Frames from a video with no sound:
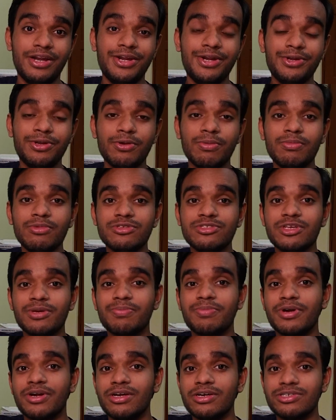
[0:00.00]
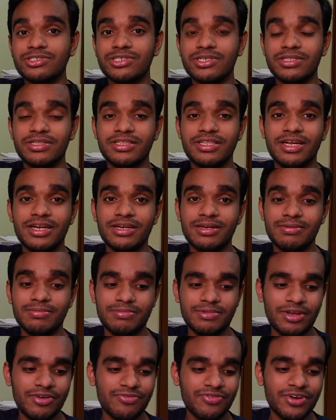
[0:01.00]
are into music production,
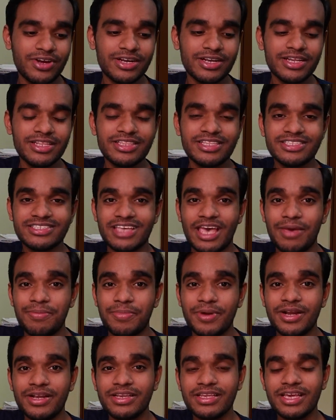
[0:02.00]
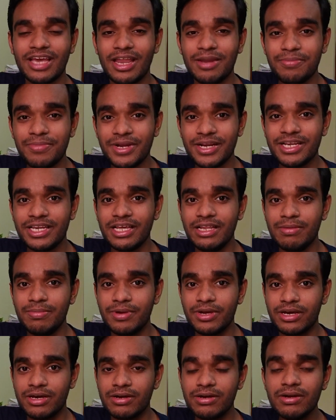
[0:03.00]
then definitely this iPad can be a deal
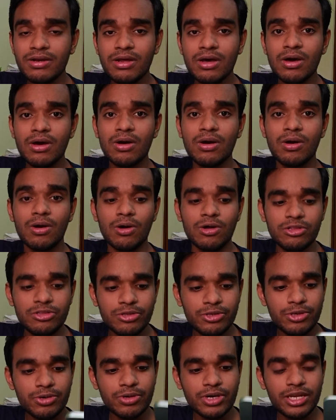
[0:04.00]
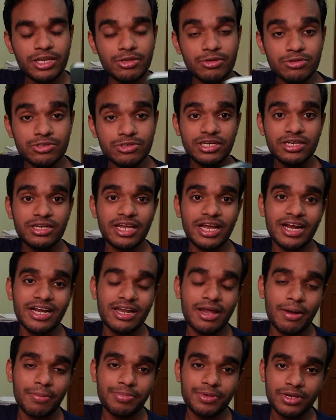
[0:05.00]
breaker. Although you can an
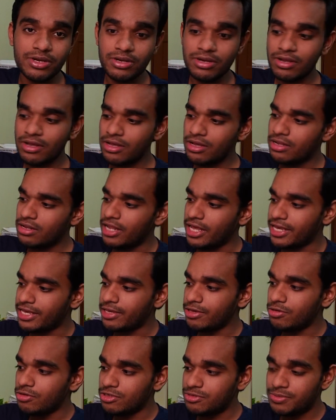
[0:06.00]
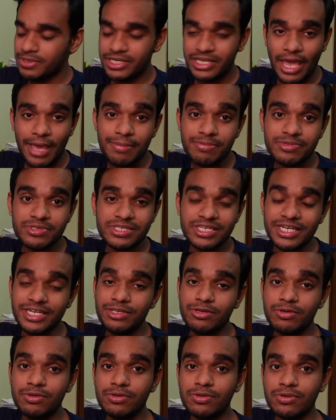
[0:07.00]
adapter like USB type C
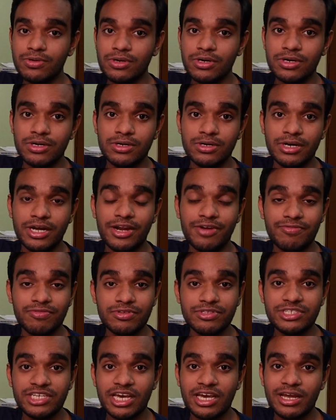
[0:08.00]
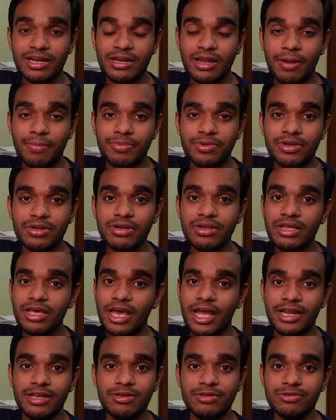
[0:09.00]
to headphone jack adapter
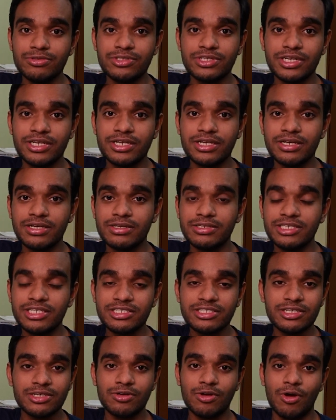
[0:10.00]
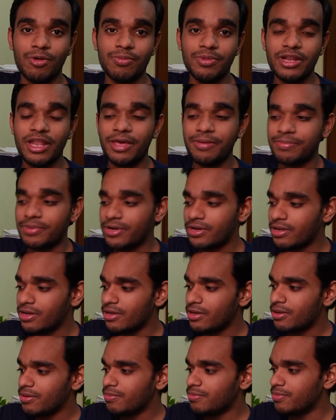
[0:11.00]
and use it just a normal iPad,
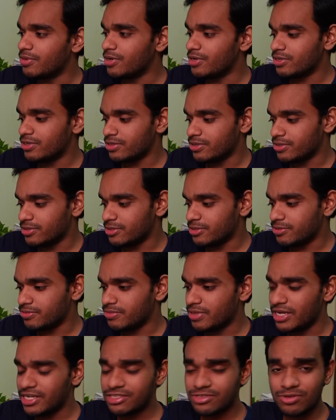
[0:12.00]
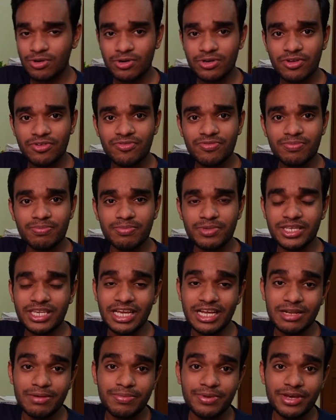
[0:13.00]
but it's not a
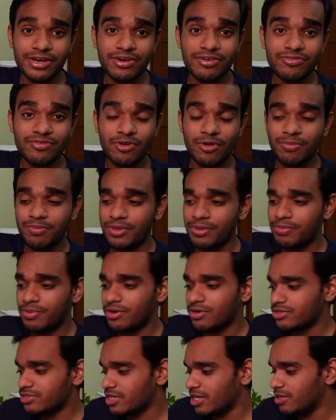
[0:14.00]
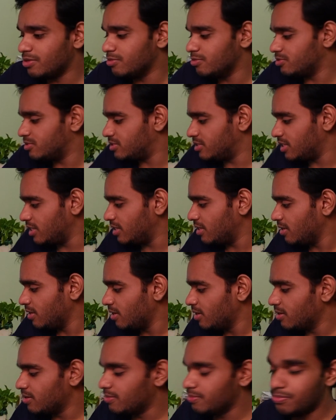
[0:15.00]
deal breaker for me because I use the
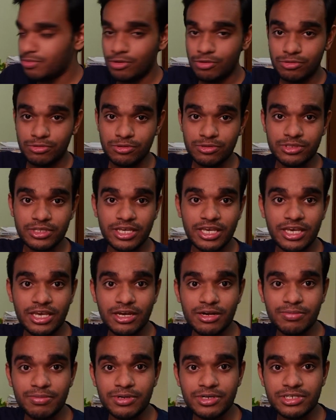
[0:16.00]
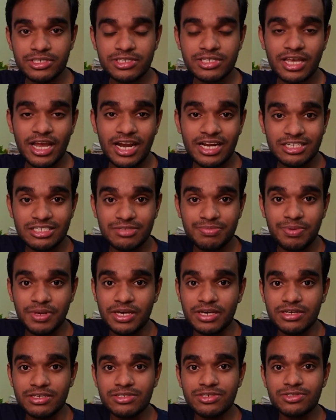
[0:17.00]
Bluetooth earbuds and
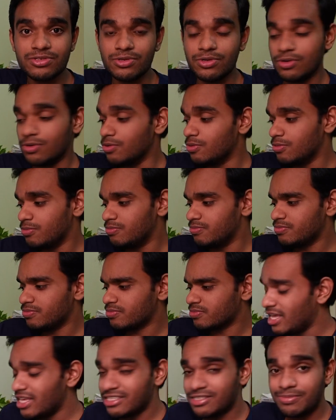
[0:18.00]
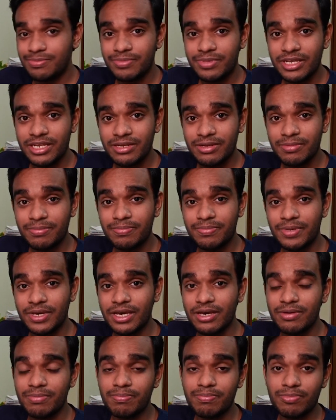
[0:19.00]
speakers, so it hasn't been a
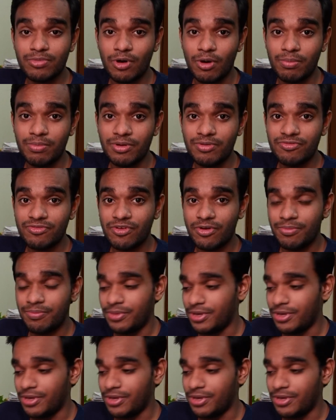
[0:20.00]
bigger problem for